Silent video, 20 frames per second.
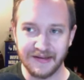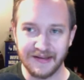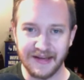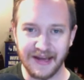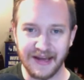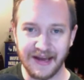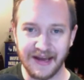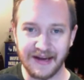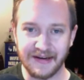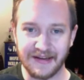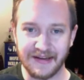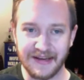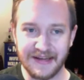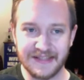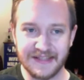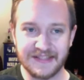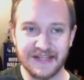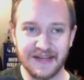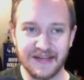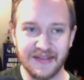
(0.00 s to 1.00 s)
and he
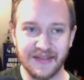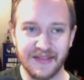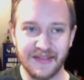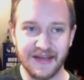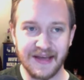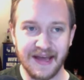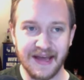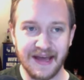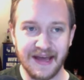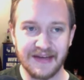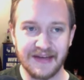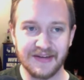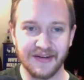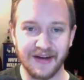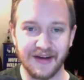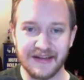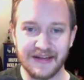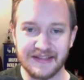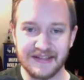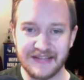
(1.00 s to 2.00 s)
said that they had to
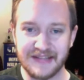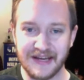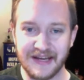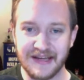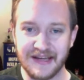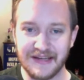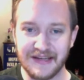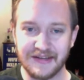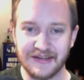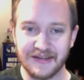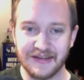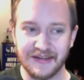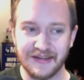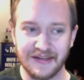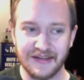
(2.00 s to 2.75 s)
like take